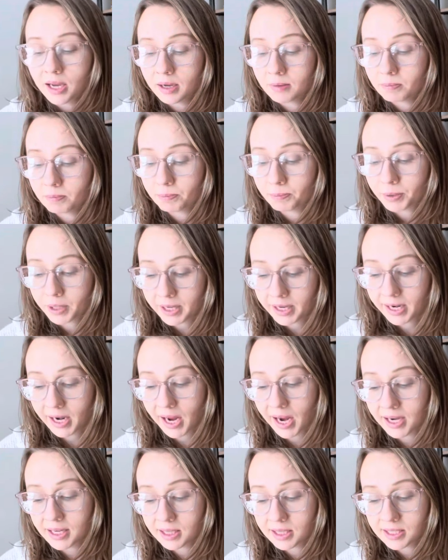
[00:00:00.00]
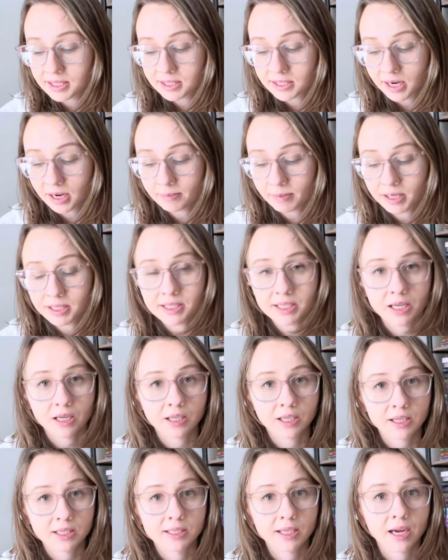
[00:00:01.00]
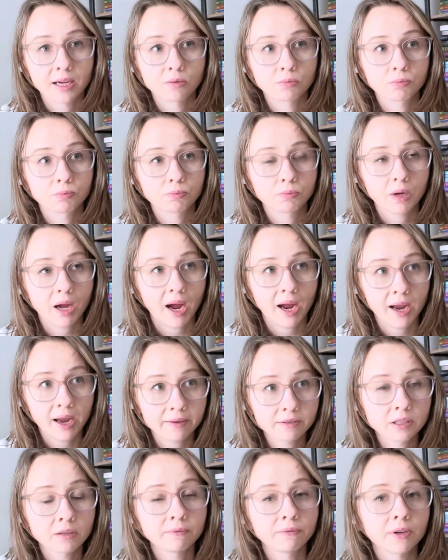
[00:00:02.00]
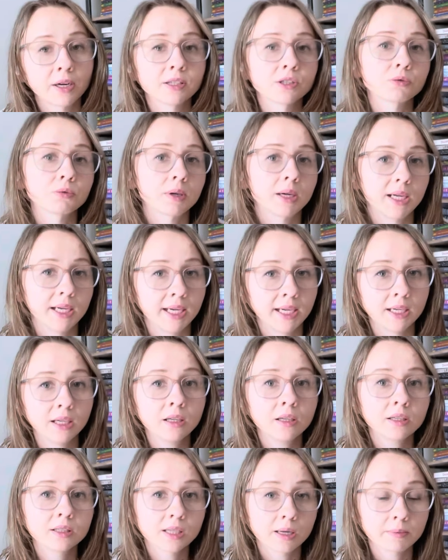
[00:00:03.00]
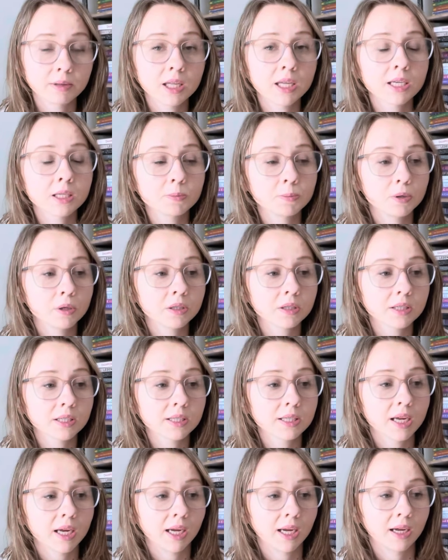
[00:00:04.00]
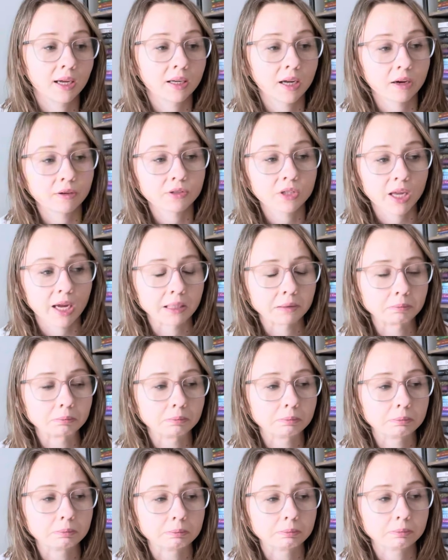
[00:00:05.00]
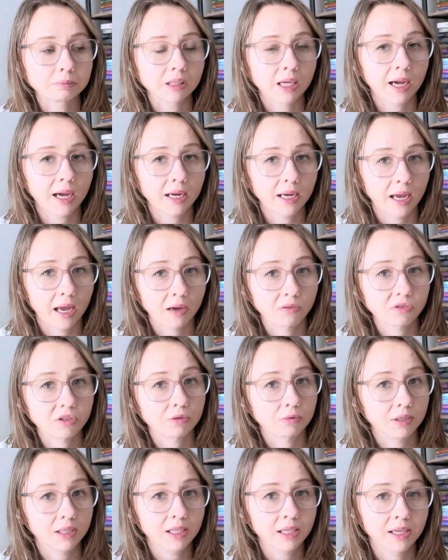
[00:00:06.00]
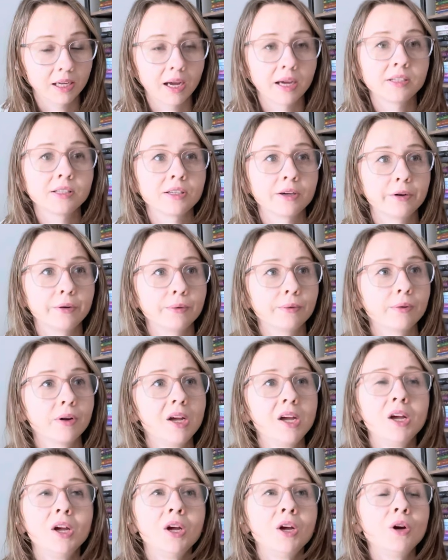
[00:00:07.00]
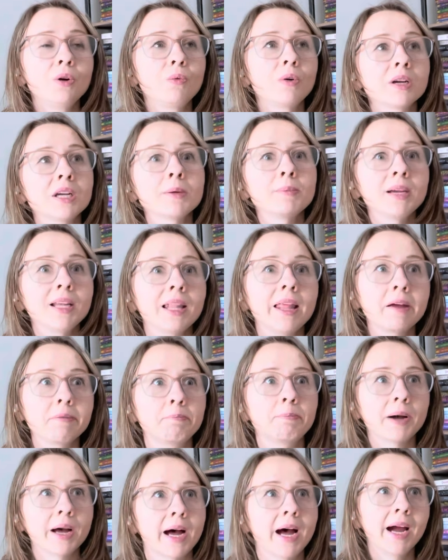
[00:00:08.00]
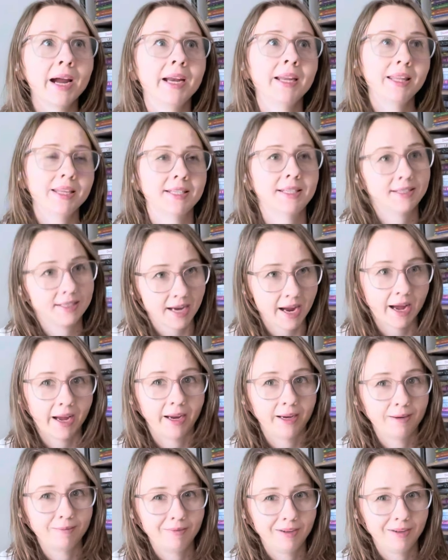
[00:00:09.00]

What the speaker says: But this time I did because I have some friends reading some of these books, and I was like, I have to read it. I don't want to be left behind this time,